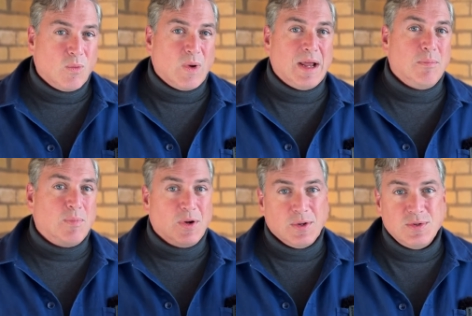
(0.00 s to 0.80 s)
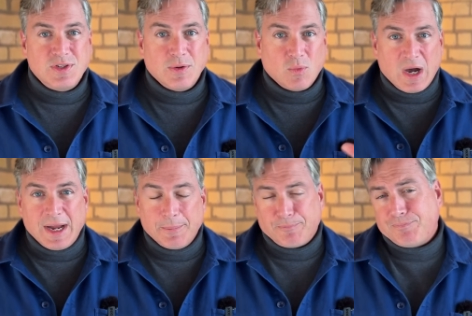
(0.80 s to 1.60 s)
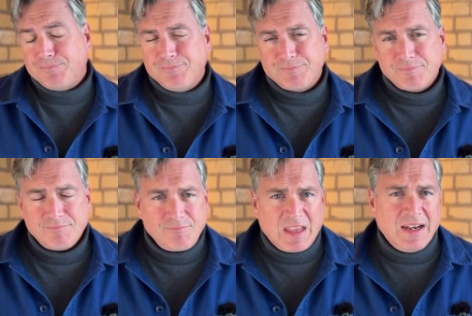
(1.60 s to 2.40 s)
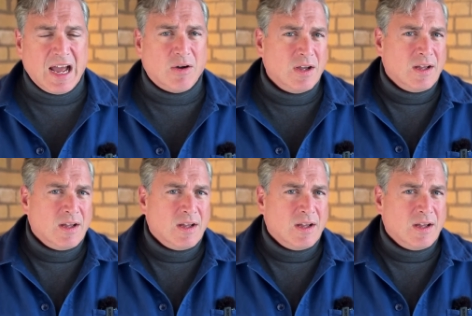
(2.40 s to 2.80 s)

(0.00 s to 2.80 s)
when producing wine. Now,